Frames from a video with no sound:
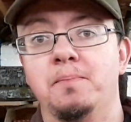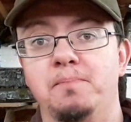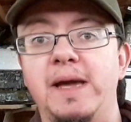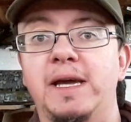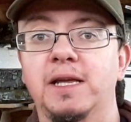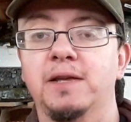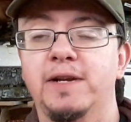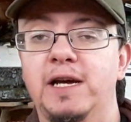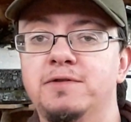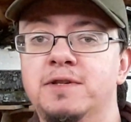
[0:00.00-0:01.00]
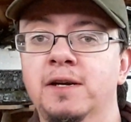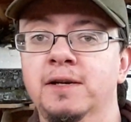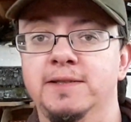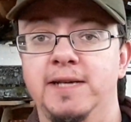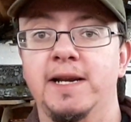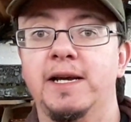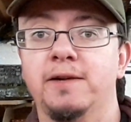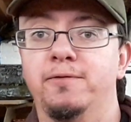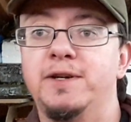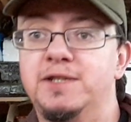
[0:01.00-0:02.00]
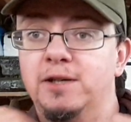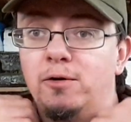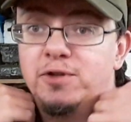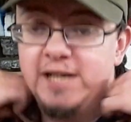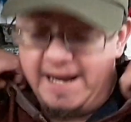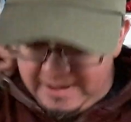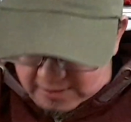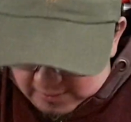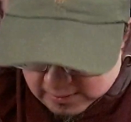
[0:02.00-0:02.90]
making the videos, standing in a freezing cold shed.